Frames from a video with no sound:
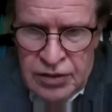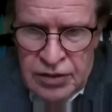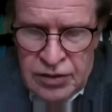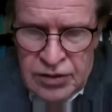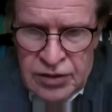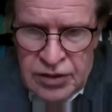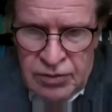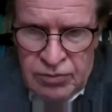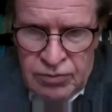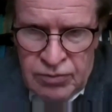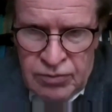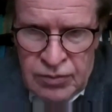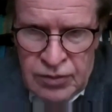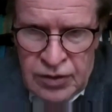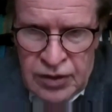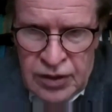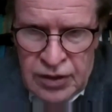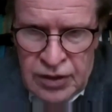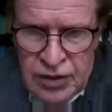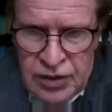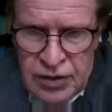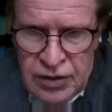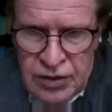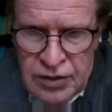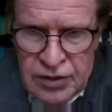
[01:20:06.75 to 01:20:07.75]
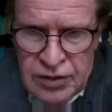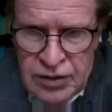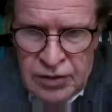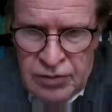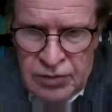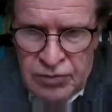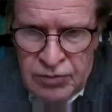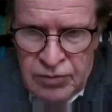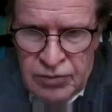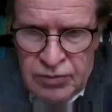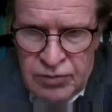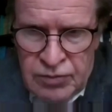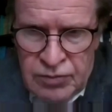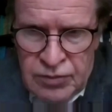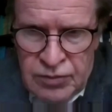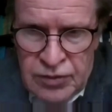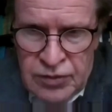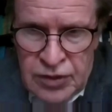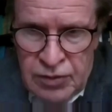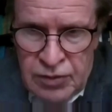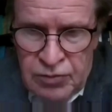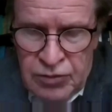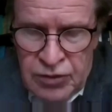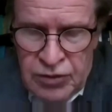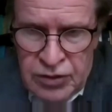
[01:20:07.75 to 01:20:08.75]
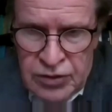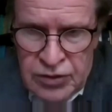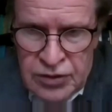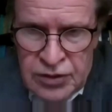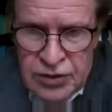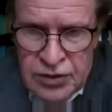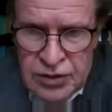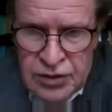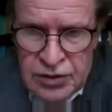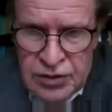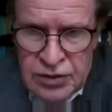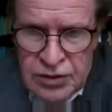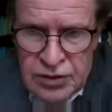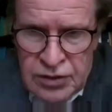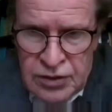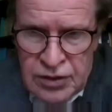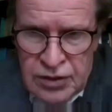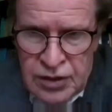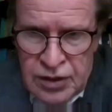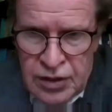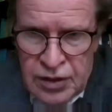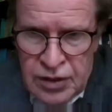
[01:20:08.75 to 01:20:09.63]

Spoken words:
some turbulence and